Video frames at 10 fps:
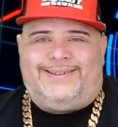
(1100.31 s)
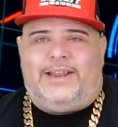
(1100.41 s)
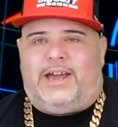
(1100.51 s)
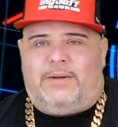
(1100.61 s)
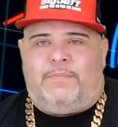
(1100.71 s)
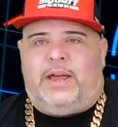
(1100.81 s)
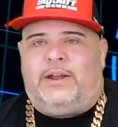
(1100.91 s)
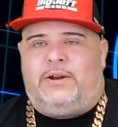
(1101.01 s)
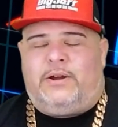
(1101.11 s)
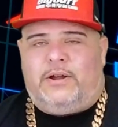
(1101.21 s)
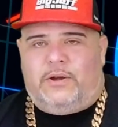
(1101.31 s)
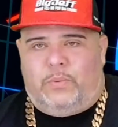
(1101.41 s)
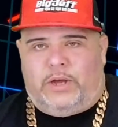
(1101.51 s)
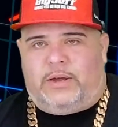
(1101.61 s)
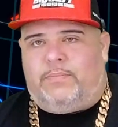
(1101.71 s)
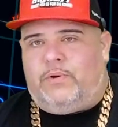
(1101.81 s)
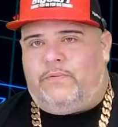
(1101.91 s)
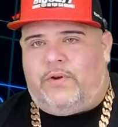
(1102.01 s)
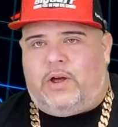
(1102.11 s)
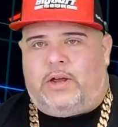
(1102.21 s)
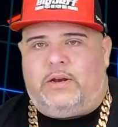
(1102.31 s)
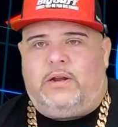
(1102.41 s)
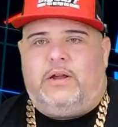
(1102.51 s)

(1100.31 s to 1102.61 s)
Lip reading: not matter. We can move on.